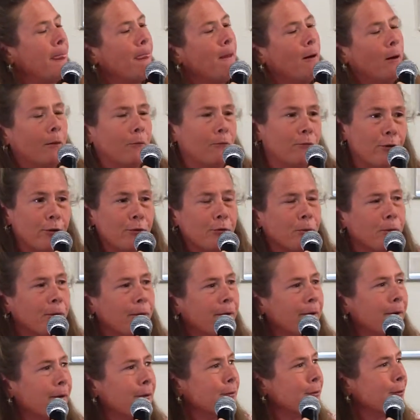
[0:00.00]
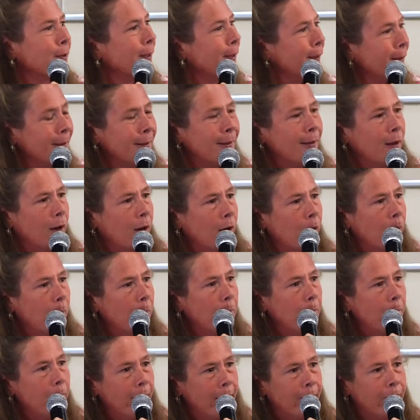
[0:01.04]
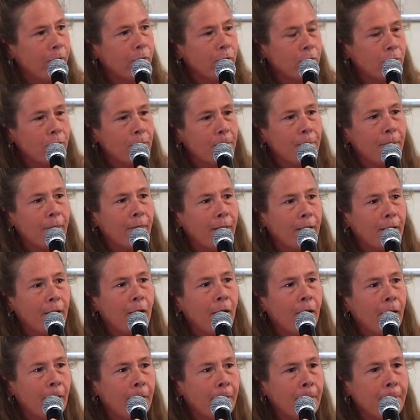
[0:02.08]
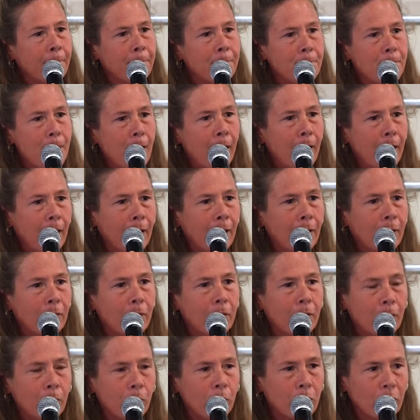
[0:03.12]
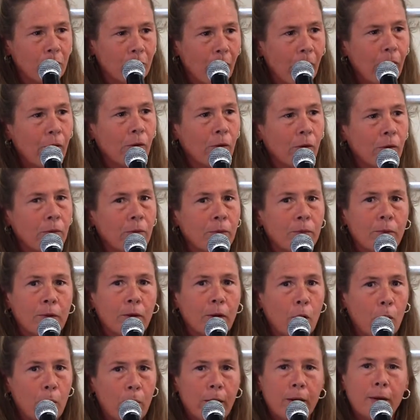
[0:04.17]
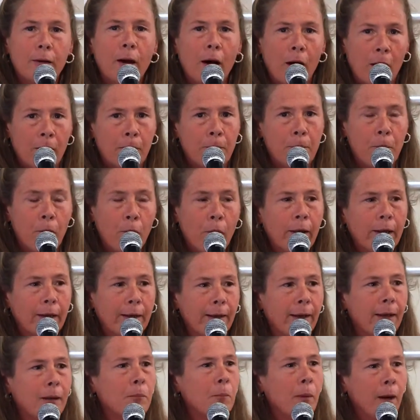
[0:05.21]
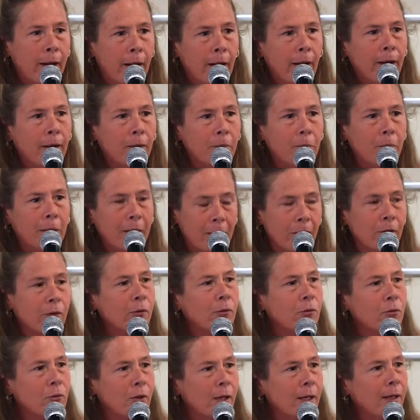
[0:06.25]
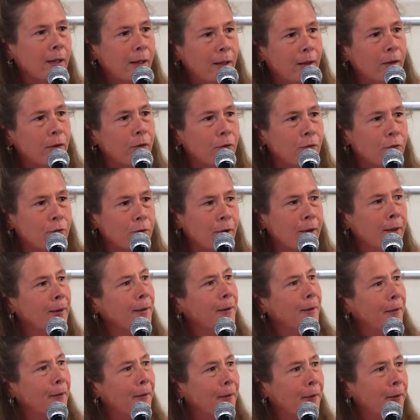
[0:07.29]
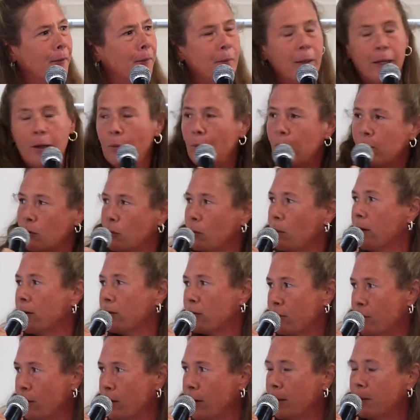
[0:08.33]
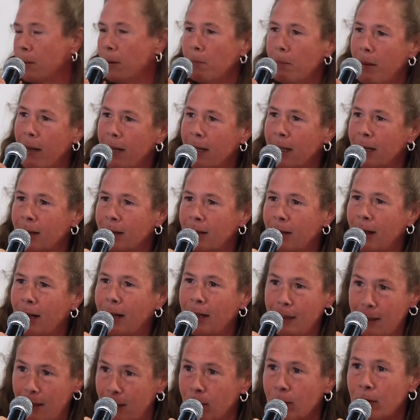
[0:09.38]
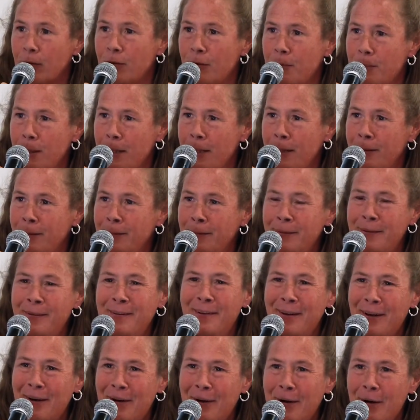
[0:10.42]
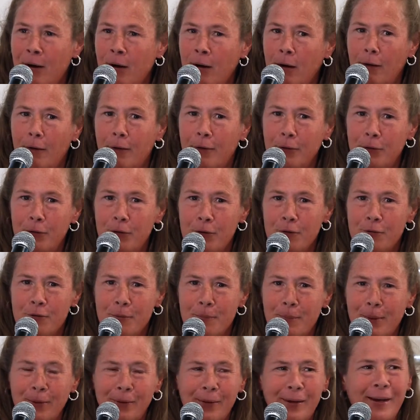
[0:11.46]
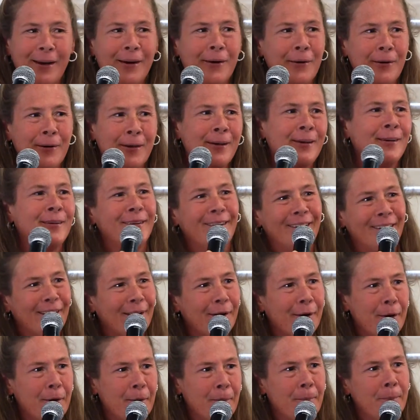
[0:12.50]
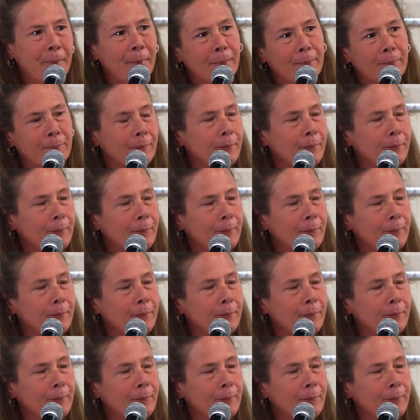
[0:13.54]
um, visual artist, uh, made this sympathy card, and it was another loaded gun pointed at my head because it is, um, it was a risk for him to make it and give it to me uh, undue familiarity, um,